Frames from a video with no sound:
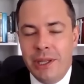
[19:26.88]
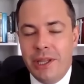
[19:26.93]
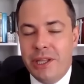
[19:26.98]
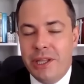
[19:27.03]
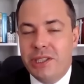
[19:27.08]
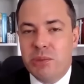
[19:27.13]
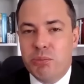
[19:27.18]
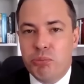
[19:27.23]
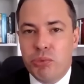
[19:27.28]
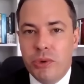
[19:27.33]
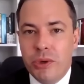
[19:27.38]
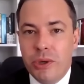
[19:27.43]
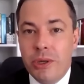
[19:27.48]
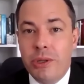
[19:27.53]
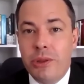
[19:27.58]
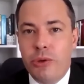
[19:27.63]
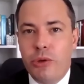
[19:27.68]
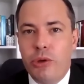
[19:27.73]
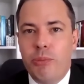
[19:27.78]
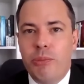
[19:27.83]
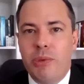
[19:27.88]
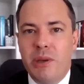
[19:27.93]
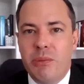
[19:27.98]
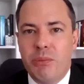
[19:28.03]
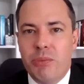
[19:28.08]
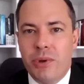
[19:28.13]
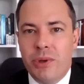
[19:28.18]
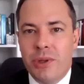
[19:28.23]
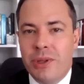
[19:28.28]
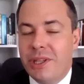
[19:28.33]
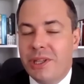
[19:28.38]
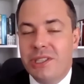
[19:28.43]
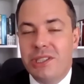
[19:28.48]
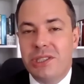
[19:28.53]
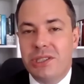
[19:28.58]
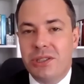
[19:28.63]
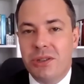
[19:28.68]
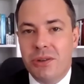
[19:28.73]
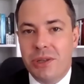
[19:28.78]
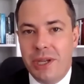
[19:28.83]
They just burn through people, they
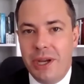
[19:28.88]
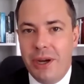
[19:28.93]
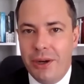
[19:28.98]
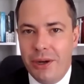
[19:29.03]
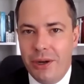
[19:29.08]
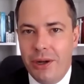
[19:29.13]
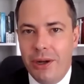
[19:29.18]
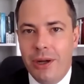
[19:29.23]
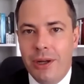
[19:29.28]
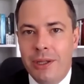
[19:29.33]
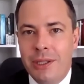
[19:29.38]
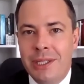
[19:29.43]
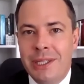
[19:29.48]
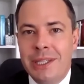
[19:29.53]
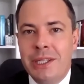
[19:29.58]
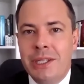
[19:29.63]
just don't care at all.